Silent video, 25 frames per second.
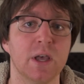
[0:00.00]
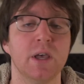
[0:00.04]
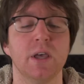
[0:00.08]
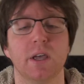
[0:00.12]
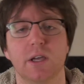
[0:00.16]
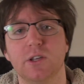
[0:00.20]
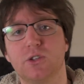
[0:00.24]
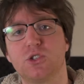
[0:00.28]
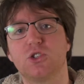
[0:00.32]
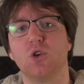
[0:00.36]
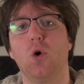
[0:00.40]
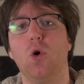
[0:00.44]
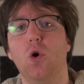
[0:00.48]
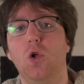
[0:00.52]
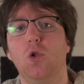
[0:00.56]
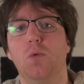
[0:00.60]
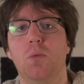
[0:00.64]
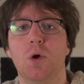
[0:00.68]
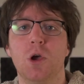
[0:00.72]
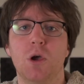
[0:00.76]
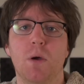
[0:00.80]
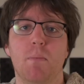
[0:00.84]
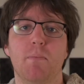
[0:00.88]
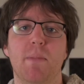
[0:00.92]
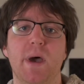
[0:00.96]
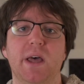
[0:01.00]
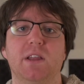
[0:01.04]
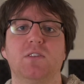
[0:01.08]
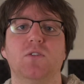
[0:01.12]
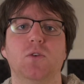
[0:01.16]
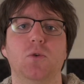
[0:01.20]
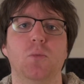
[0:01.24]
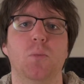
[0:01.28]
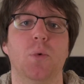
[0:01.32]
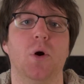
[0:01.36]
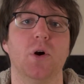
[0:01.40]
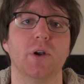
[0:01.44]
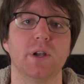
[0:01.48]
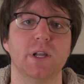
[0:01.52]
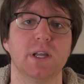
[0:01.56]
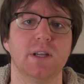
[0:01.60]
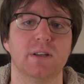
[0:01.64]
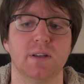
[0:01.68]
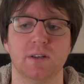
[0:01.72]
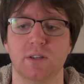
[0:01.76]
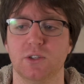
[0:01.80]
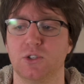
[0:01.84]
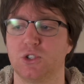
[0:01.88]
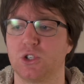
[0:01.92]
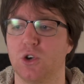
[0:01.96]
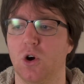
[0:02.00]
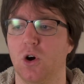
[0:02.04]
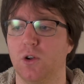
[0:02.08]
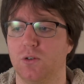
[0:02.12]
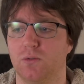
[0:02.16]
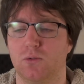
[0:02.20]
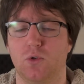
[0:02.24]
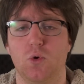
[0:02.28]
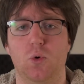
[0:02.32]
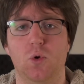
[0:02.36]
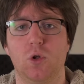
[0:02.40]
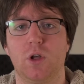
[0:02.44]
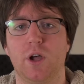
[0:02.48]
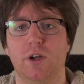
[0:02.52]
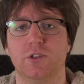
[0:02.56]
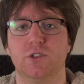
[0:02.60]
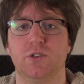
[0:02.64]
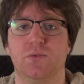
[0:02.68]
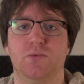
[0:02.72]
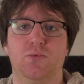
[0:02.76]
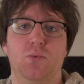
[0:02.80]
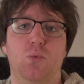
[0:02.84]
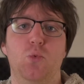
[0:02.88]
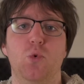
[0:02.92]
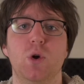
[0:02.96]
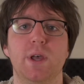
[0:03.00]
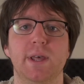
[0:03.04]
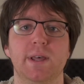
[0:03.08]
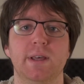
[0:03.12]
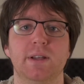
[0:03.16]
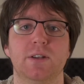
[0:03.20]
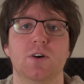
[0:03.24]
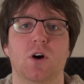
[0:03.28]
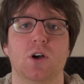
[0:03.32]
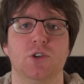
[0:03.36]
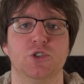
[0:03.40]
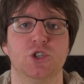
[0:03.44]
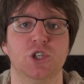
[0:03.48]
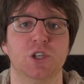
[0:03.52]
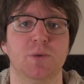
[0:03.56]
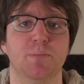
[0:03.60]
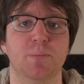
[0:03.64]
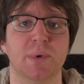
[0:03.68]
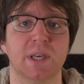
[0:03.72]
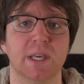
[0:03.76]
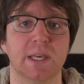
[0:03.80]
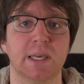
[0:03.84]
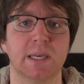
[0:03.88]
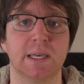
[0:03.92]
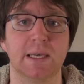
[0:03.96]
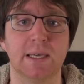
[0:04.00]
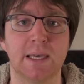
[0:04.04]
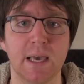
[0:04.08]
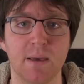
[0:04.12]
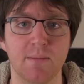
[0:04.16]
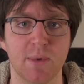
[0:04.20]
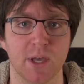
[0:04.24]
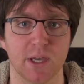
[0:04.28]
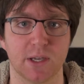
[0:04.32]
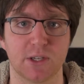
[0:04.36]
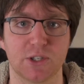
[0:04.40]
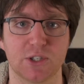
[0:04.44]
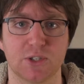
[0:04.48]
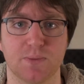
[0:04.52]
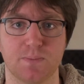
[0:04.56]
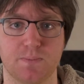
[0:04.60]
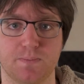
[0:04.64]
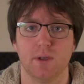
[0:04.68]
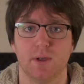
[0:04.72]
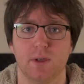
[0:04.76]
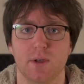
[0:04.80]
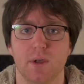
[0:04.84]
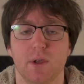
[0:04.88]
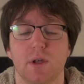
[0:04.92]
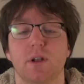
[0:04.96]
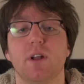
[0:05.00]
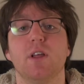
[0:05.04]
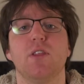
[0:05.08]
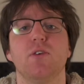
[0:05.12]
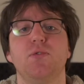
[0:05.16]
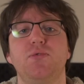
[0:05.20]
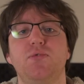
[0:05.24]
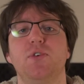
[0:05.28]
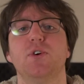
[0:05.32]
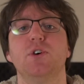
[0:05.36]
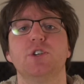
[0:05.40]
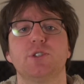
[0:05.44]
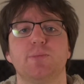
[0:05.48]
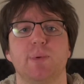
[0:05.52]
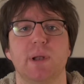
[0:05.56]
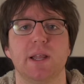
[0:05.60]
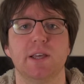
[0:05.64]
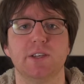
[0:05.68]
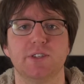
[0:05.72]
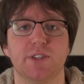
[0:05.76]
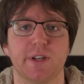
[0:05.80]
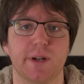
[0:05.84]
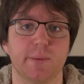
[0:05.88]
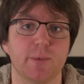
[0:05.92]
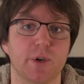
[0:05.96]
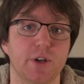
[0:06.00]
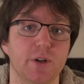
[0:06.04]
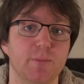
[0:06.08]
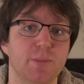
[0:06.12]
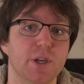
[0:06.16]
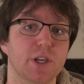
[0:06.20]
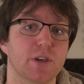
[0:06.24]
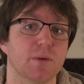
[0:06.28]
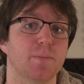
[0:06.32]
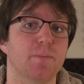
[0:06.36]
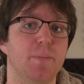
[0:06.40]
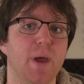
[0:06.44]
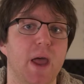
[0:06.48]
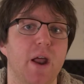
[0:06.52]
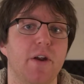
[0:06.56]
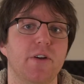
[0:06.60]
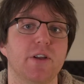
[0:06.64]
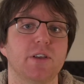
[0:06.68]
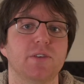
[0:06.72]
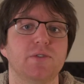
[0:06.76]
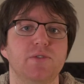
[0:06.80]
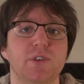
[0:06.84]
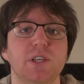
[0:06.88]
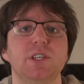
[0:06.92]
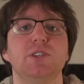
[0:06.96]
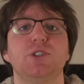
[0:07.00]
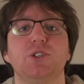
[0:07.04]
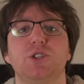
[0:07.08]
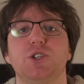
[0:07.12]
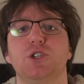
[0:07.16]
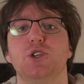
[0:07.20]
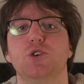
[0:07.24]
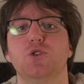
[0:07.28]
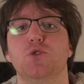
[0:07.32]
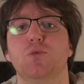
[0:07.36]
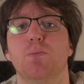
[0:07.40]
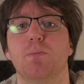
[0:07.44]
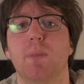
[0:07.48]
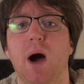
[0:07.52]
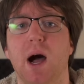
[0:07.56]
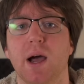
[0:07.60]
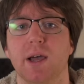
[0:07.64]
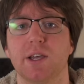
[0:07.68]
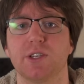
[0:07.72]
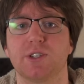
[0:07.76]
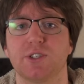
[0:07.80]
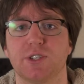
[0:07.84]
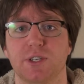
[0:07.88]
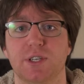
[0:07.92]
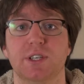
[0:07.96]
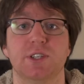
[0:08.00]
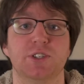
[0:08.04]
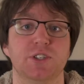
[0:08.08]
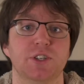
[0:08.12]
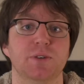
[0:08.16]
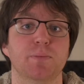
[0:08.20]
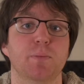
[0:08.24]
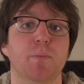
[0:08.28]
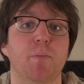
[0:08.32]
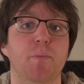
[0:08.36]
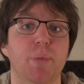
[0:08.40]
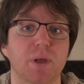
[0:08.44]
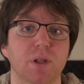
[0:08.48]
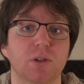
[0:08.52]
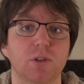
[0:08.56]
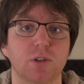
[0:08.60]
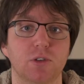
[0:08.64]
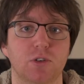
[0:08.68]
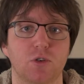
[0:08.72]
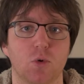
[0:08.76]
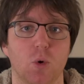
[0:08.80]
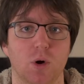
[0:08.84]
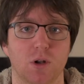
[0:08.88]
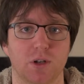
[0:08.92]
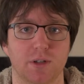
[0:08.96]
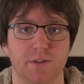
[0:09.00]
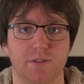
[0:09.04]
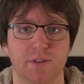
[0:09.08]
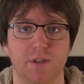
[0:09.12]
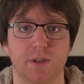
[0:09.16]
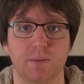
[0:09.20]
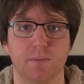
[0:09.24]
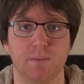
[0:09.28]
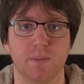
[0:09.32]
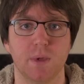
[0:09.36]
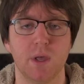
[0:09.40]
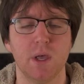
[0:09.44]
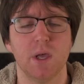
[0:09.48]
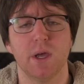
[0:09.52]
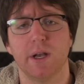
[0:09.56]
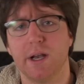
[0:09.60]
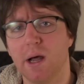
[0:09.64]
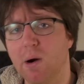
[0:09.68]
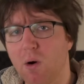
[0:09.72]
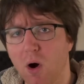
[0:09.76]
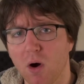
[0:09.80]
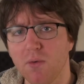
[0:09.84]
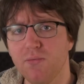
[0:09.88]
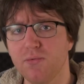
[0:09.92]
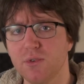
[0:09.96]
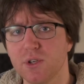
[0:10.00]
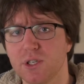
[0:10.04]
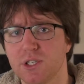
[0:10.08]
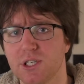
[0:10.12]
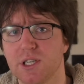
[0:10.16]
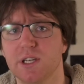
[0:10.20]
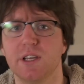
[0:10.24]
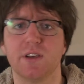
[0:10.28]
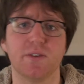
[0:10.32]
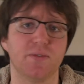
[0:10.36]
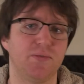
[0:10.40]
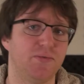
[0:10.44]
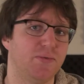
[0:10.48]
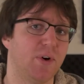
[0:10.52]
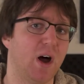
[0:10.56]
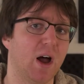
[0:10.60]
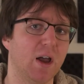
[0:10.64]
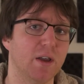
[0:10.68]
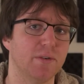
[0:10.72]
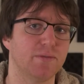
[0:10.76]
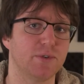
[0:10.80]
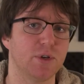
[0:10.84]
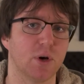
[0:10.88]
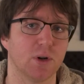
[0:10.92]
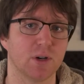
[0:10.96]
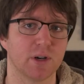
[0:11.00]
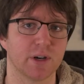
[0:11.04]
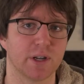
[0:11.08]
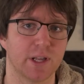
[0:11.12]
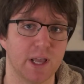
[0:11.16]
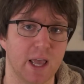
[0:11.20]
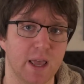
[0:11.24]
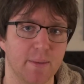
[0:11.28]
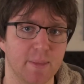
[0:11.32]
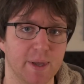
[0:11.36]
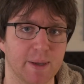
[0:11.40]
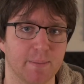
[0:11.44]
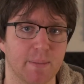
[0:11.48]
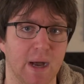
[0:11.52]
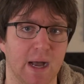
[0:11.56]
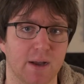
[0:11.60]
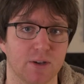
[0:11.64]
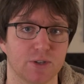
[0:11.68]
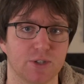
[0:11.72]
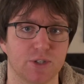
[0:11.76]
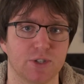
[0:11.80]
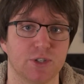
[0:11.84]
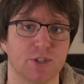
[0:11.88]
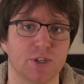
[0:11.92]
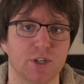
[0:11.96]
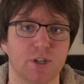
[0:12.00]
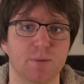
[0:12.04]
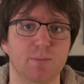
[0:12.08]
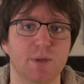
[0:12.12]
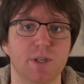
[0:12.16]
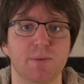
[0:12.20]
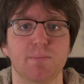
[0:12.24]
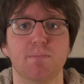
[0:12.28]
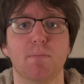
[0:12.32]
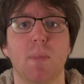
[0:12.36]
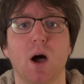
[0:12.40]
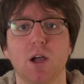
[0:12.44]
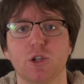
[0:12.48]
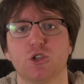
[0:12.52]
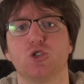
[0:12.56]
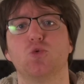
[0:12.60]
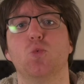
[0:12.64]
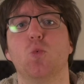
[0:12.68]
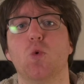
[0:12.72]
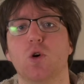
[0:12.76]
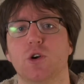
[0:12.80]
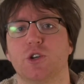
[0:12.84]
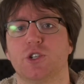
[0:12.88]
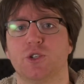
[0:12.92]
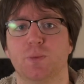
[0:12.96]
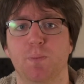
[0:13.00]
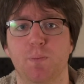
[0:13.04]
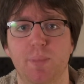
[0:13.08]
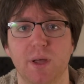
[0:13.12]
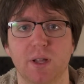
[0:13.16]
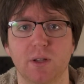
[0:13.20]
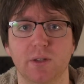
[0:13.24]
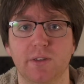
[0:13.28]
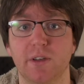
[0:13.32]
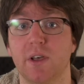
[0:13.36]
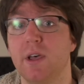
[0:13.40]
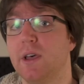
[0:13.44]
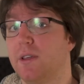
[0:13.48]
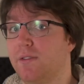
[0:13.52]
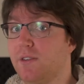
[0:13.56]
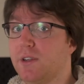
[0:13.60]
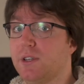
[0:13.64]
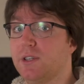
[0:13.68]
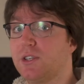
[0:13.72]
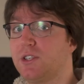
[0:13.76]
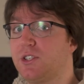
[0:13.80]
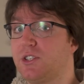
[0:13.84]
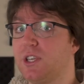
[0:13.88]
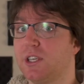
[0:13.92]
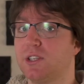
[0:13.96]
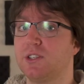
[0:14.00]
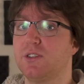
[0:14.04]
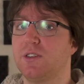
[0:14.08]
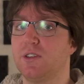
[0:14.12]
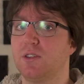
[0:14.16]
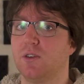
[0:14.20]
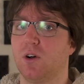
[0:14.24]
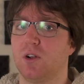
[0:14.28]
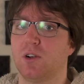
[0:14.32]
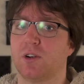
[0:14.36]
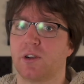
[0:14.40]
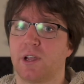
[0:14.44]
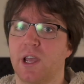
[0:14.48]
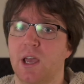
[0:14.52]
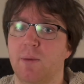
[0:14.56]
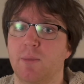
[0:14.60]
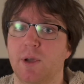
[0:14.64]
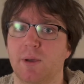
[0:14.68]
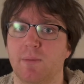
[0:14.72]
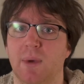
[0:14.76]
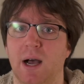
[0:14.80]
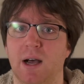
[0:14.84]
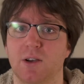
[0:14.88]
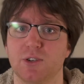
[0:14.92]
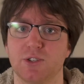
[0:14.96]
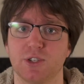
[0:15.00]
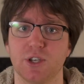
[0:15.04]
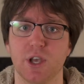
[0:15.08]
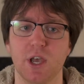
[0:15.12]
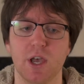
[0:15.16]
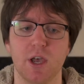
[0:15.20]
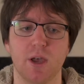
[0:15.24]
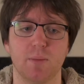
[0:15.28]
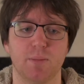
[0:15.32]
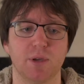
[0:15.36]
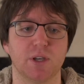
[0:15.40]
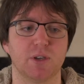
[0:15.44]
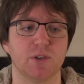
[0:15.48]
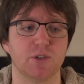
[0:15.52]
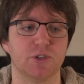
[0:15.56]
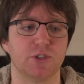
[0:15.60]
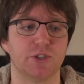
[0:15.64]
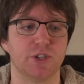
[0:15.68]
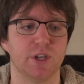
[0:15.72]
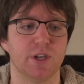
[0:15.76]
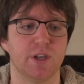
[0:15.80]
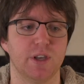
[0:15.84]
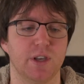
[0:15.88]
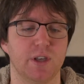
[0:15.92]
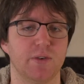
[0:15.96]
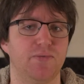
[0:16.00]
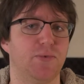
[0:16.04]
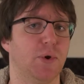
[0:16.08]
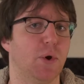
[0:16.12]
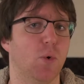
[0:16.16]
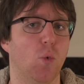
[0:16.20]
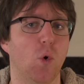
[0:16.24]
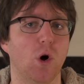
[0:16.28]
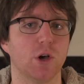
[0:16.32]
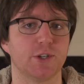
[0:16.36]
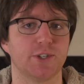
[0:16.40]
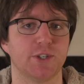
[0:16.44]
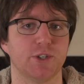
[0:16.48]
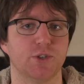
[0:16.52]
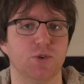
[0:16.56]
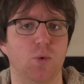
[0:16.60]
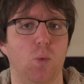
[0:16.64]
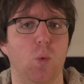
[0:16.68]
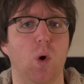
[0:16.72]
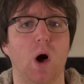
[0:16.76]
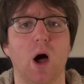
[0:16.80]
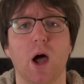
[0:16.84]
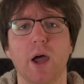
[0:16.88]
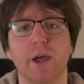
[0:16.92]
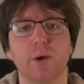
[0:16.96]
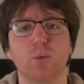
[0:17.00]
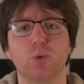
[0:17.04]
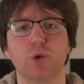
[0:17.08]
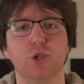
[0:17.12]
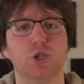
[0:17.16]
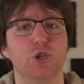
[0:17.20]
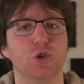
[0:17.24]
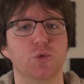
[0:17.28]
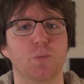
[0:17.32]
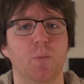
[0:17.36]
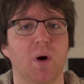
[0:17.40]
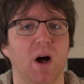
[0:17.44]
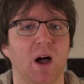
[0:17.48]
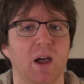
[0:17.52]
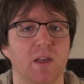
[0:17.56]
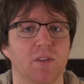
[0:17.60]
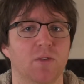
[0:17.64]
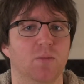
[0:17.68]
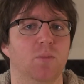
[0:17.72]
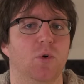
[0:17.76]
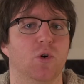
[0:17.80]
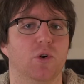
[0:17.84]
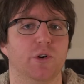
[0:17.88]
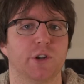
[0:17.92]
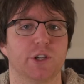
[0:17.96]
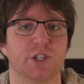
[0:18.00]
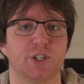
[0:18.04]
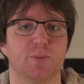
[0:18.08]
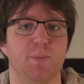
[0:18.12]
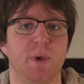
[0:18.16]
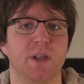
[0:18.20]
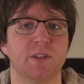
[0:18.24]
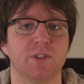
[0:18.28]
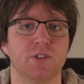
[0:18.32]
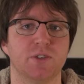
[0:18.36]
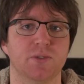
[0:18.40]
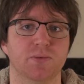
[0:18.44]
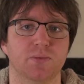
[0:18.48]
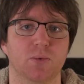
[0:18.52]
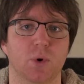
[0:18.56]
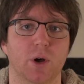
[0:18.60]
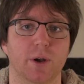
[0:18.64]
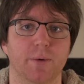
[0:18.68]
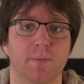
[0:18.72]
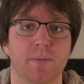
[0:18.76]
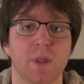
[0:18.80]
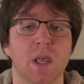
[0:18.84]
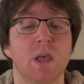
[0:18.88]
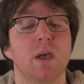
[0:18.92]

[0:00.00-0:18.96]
It's all metal bodied and it's got all kinds of weird RGB gimmicks. Now the first place that I'm going to be comparing these two mice is in build quality. Now obviously a $5 gaming mouse is going to be much worse built than a $60 gaming mouse, because if it wasn't, why would you buy the more expensive one?